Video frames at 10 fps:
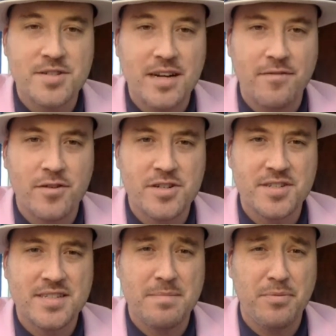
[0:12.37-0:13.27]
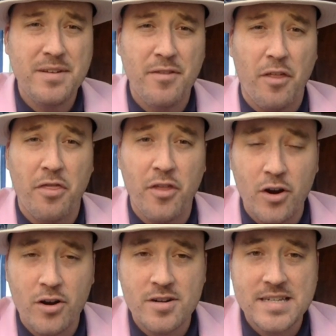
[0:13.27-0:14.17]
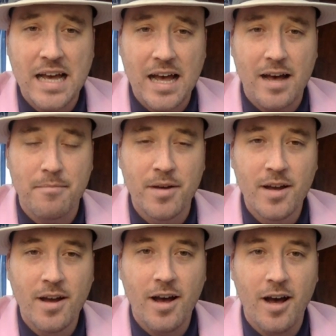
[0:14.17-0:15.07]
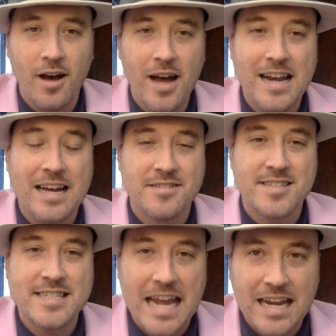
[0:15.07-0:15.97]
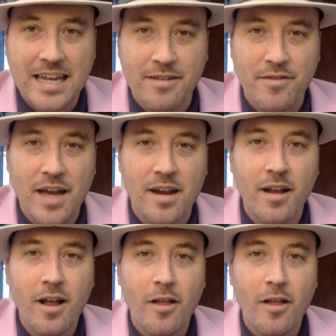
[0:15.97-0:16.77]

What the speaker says: There for just, I believe, the third time, an outstanding event.